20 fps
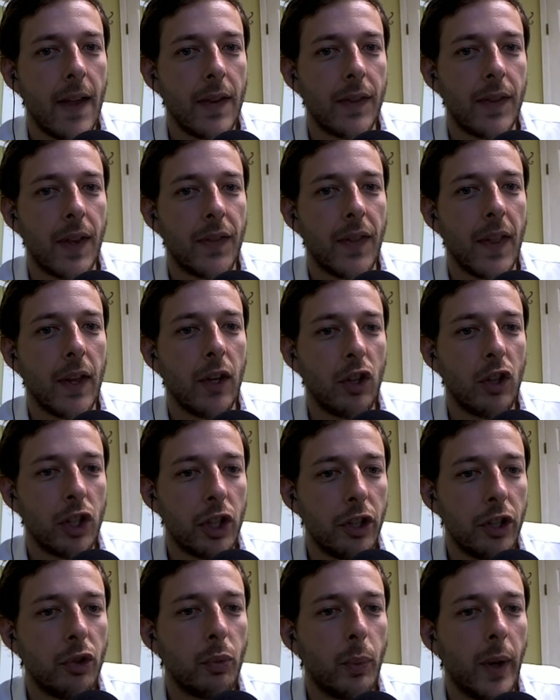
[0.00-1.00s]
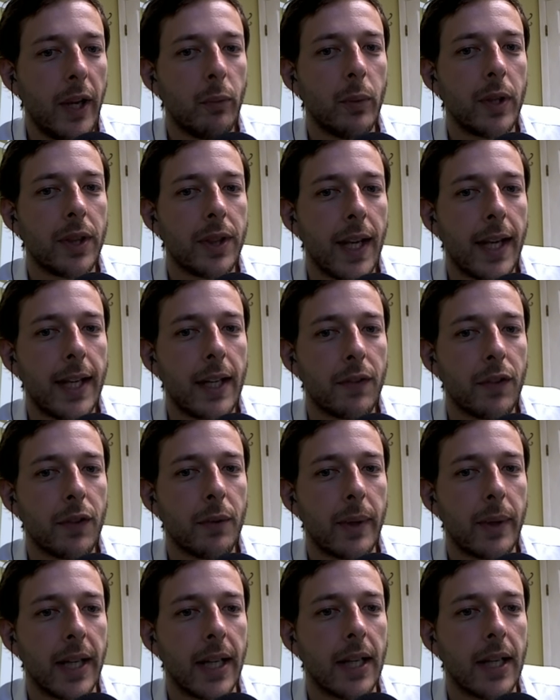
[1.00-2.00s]
that they could win with knight
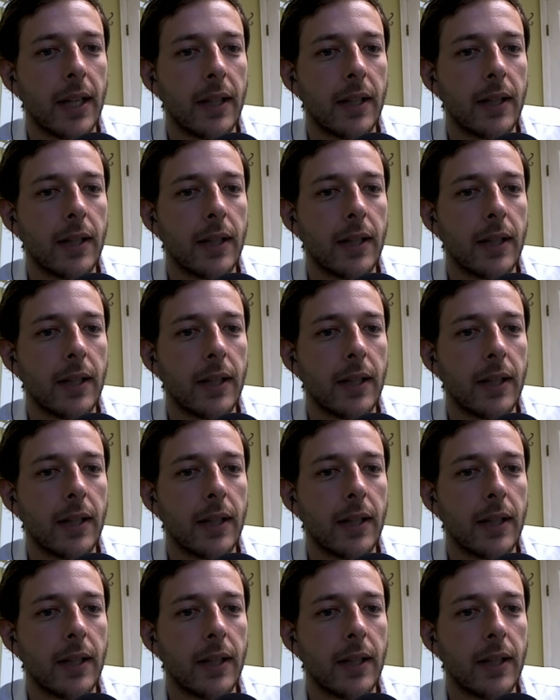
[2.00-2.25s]
f3